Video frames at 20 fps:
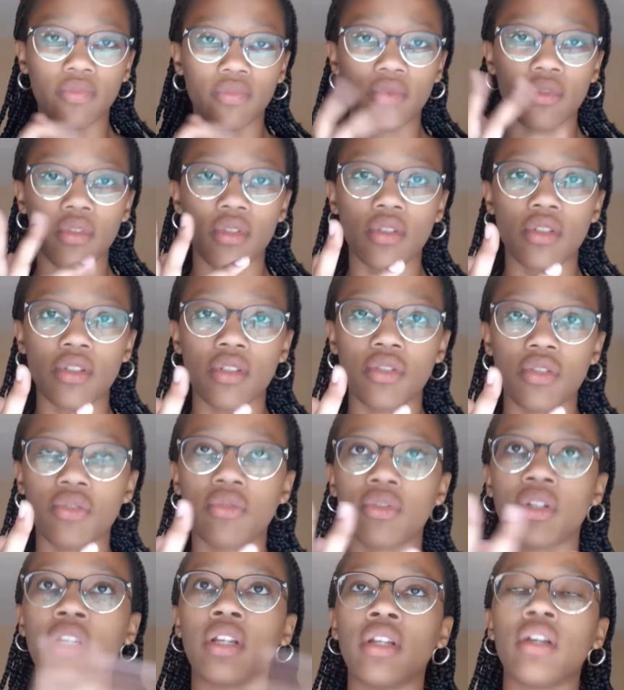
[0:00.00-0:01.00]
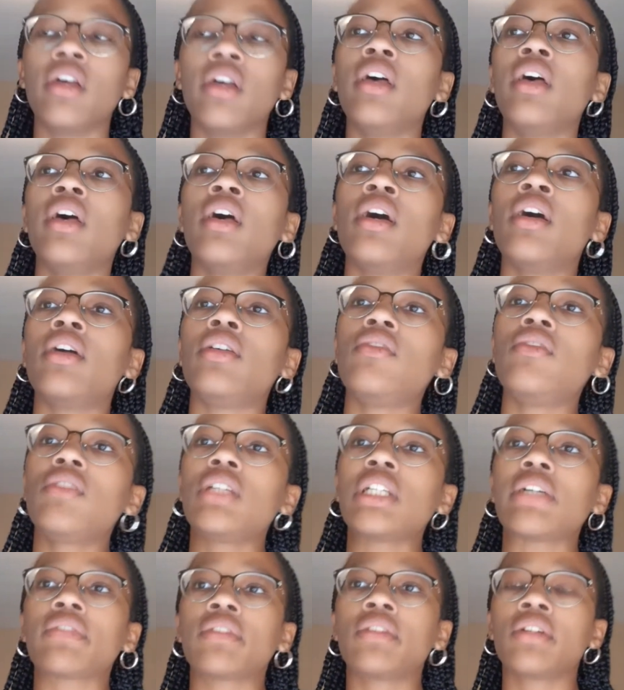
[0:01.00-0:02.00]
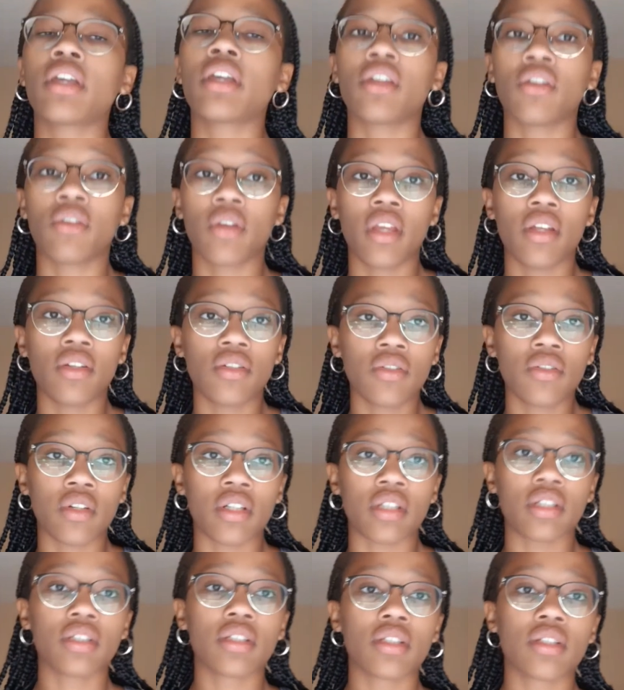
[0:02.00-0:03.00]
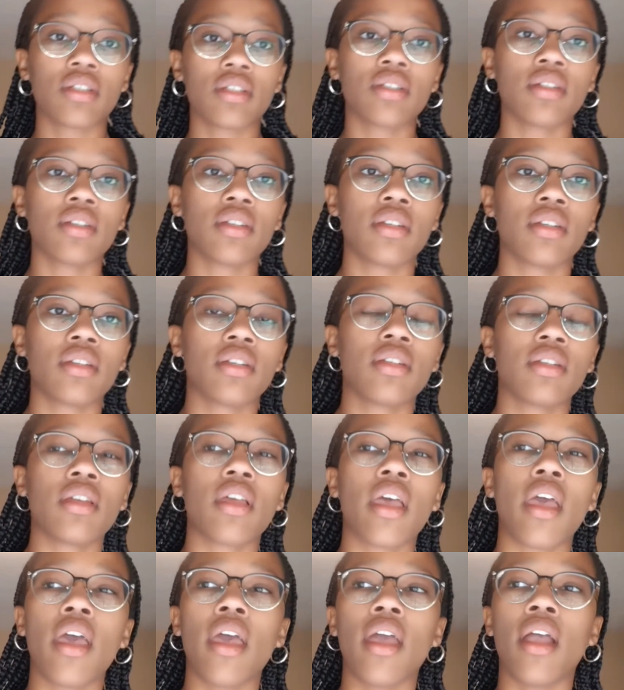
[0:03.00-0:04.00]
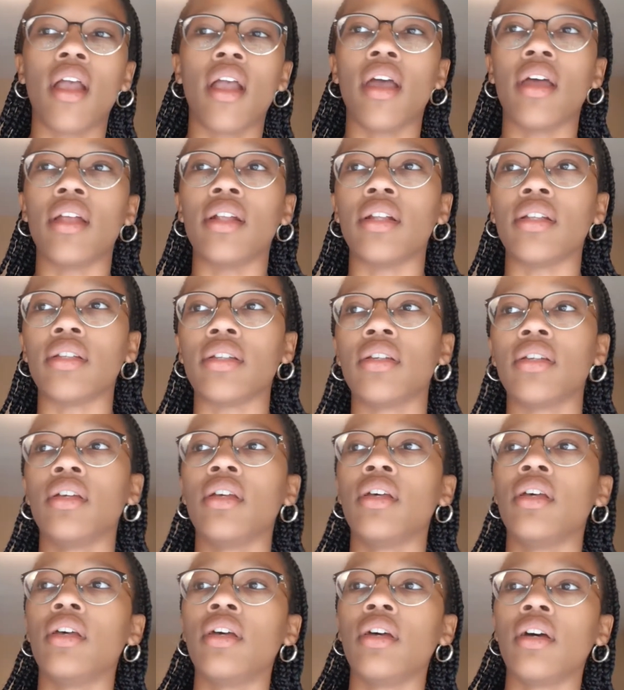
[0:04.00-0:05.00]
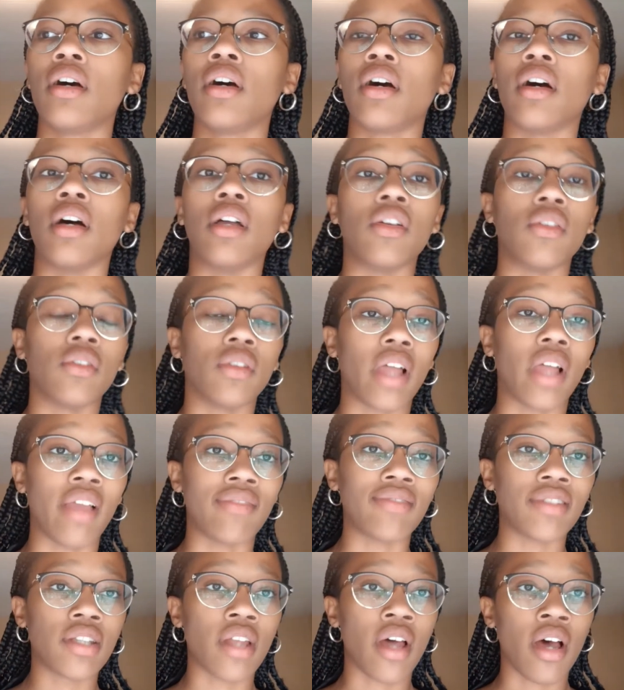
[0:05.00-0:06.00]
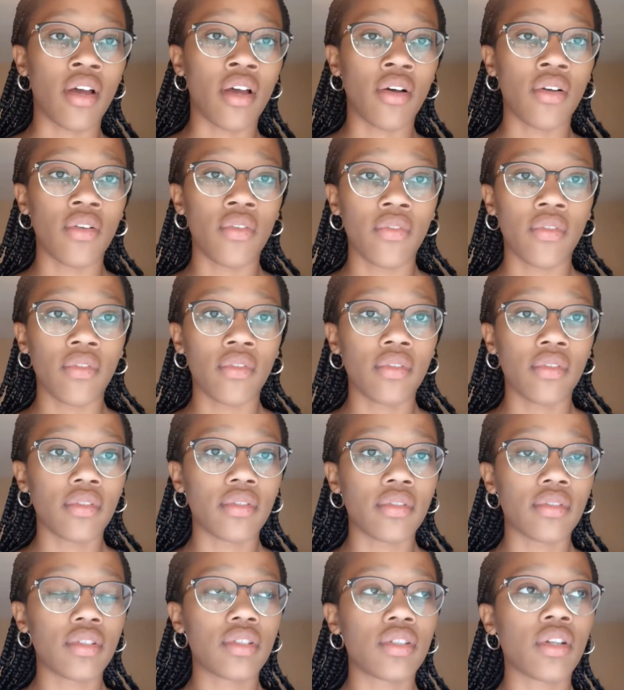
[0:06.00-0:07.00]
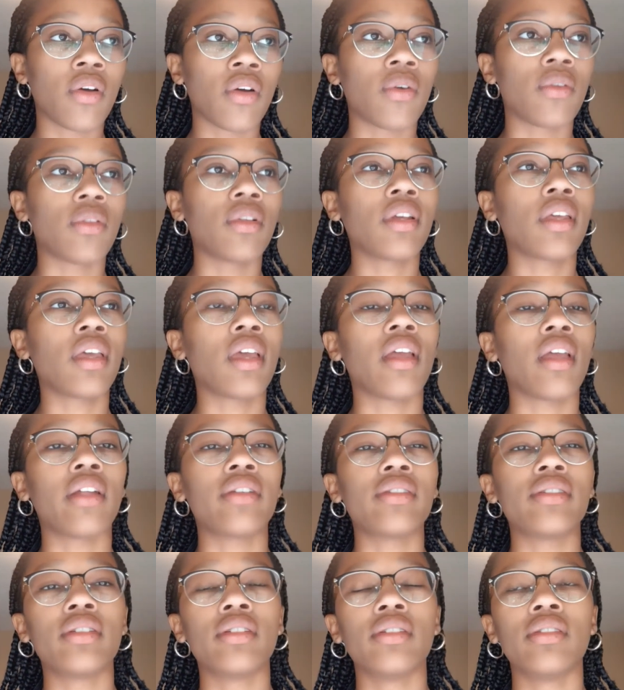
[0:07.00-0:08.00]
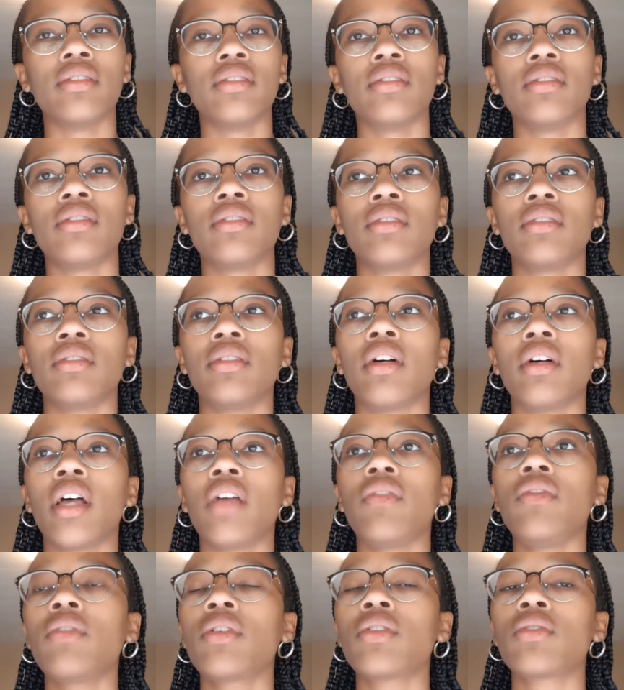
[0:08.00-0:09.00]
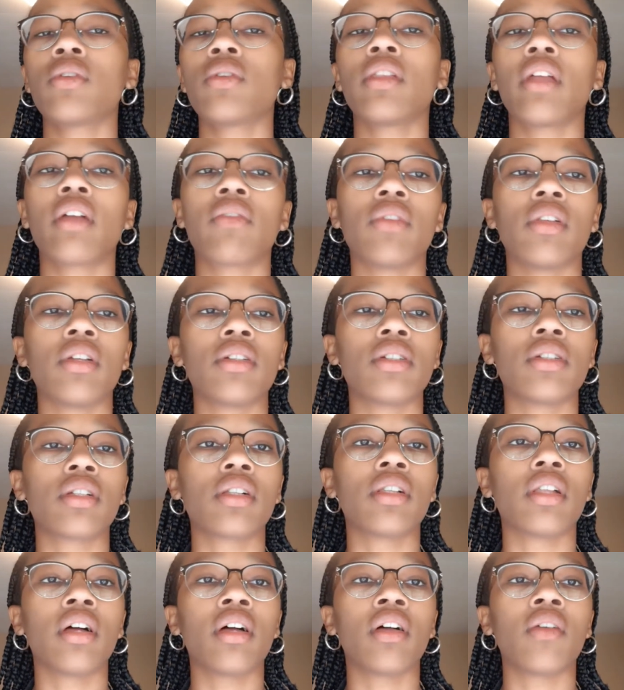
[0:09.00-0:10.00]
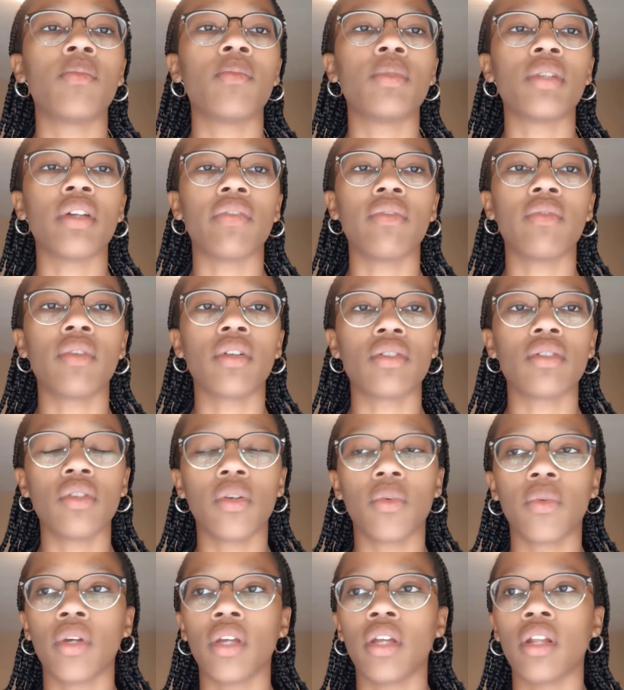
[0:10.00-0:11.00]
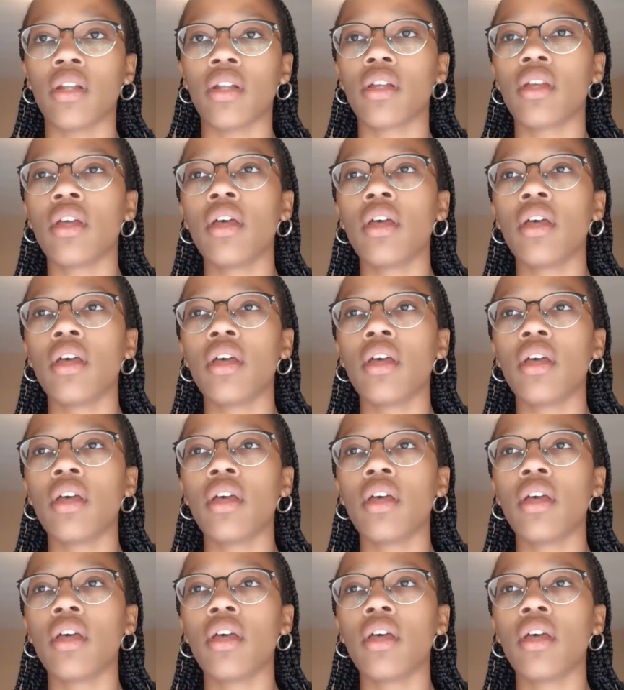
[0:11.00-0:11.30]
you should join, you really have to look at your interest and your lifestyle. So look at, if you want to join like religious clubs, if you want to join